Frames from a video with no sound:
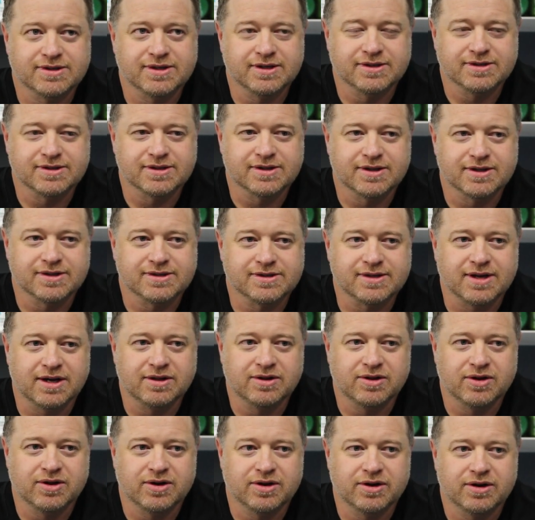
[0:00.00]
sits in the
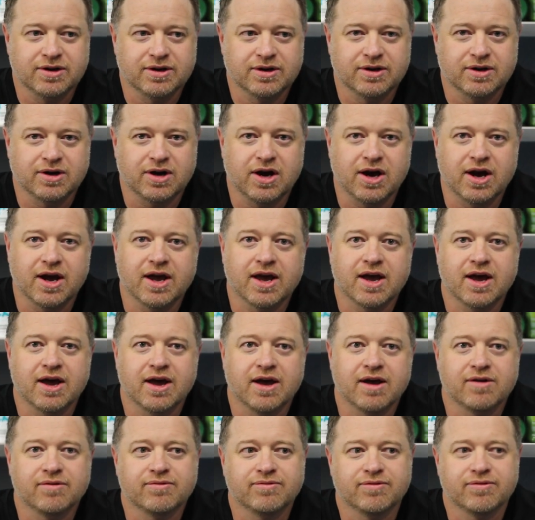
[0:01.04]
salon, I
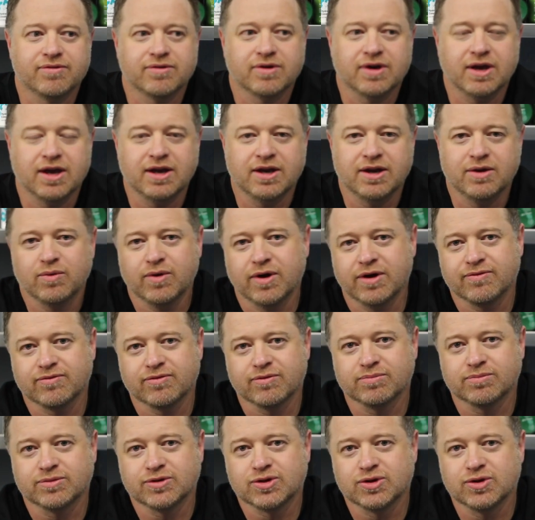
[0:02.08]
have anywhere
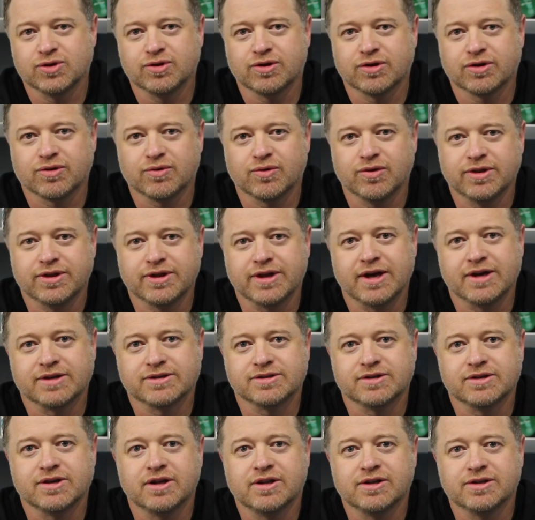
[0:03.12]
from two to three
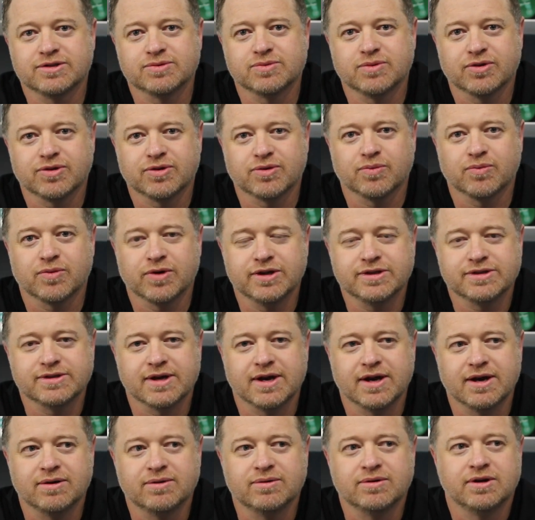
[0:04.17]
thousand dollars worth of
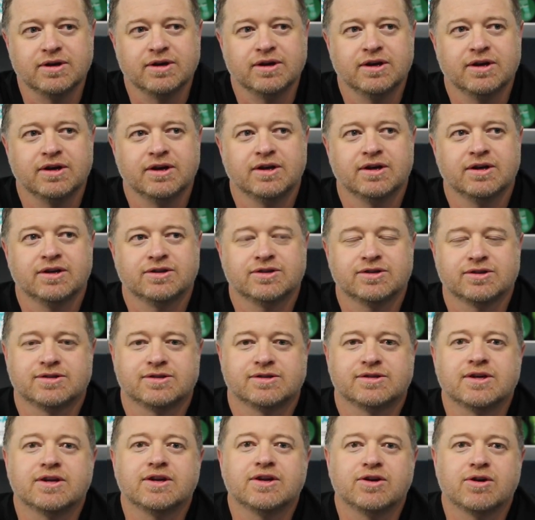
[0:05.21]
retail
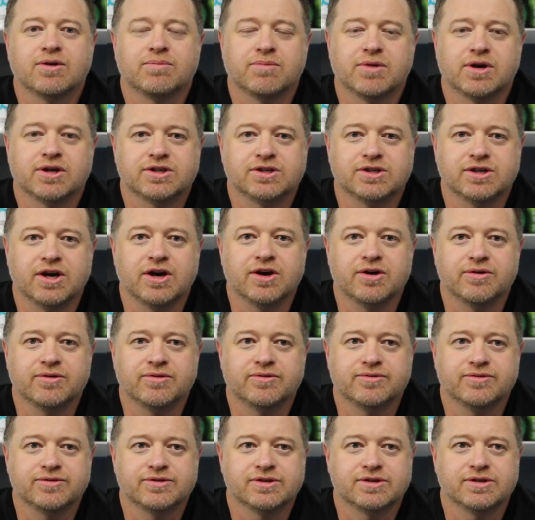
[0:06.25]
just sitting on my
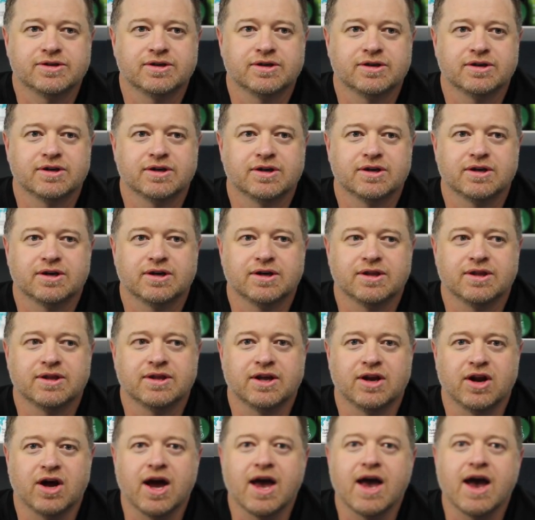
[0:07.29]
shelves
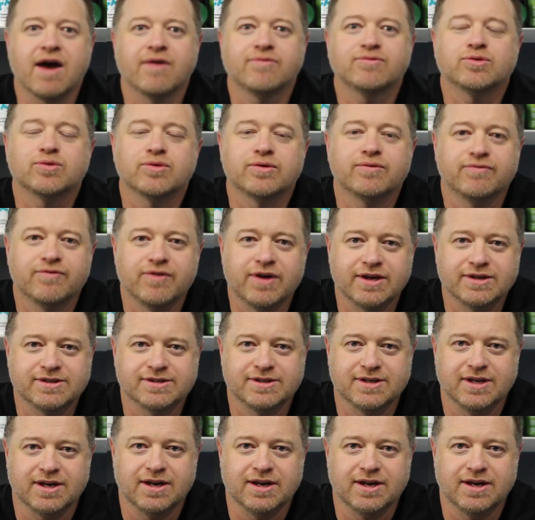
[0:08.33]
that I have to invest